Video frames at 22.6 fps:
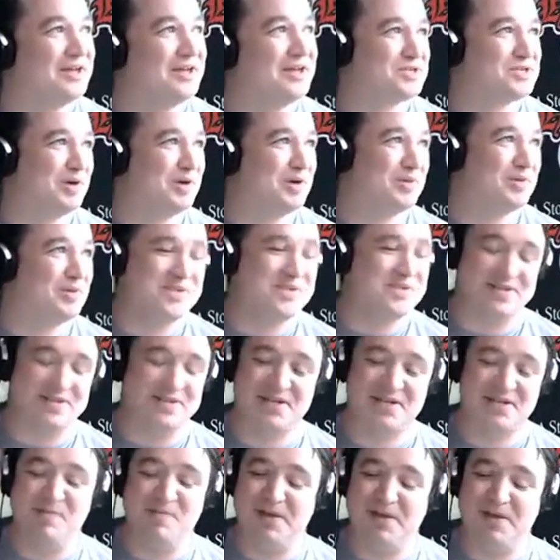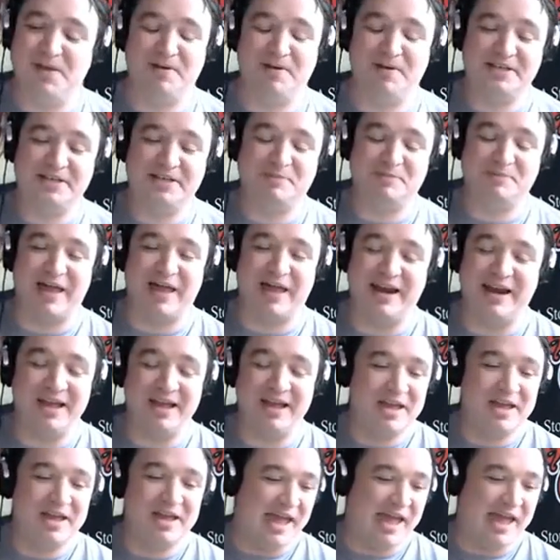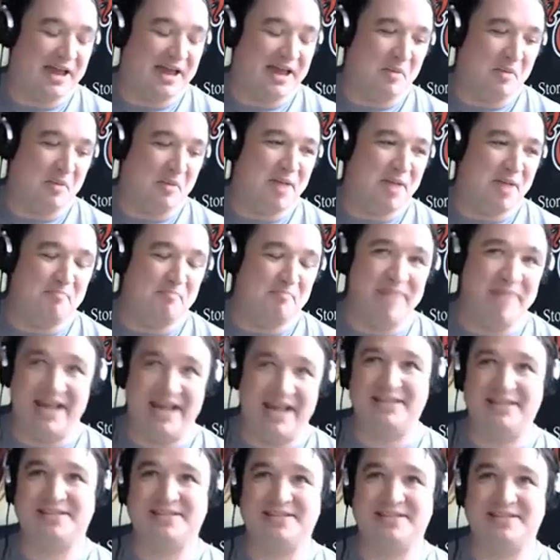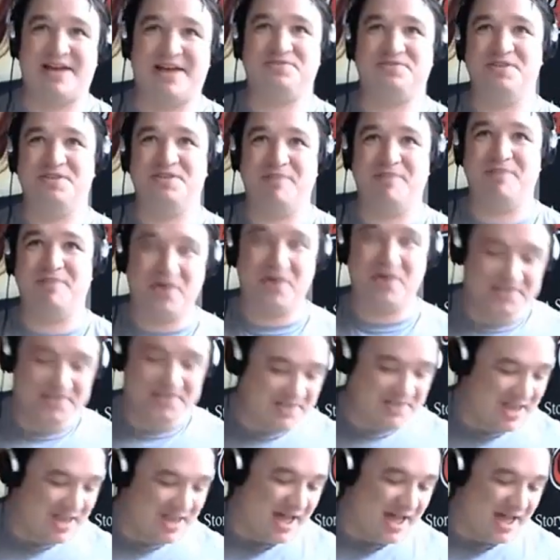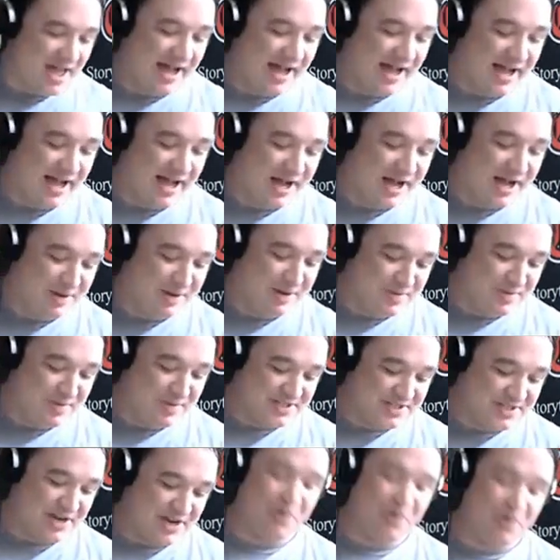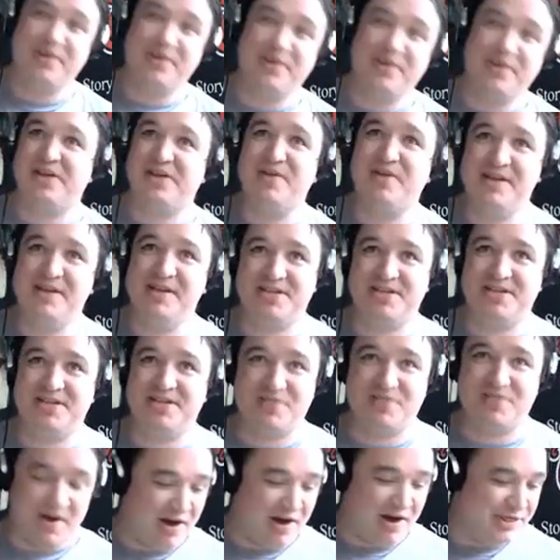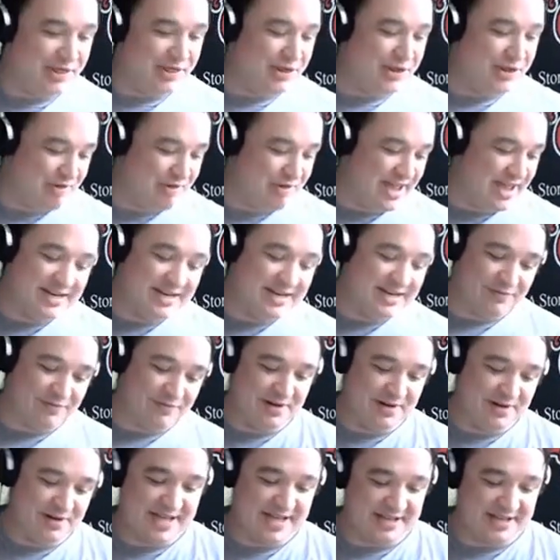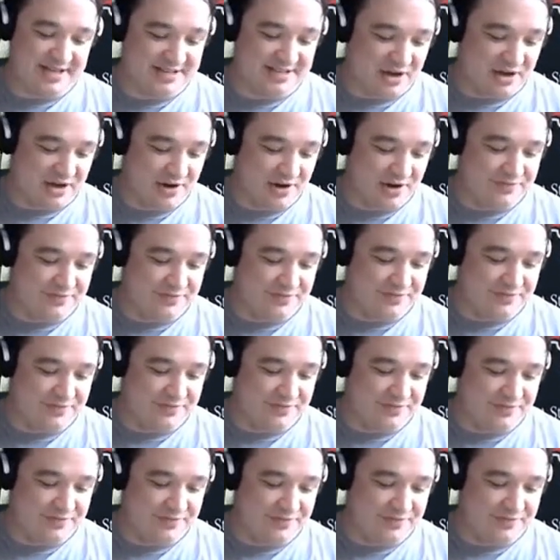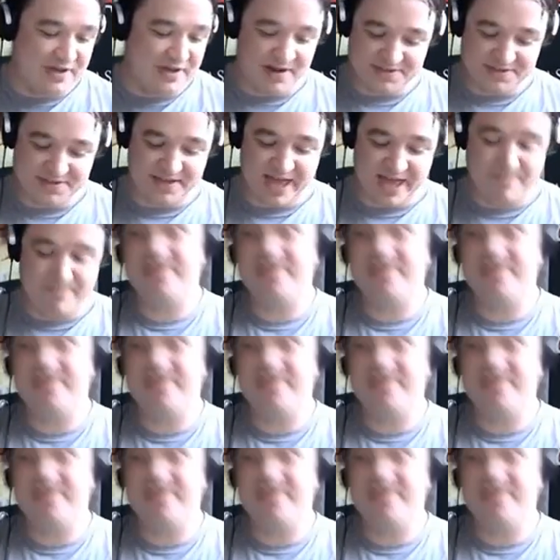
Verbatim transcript: another thing that I desperately wanted as a game that you can explain in minutes out of the box. So all you do is there are three different decks of cards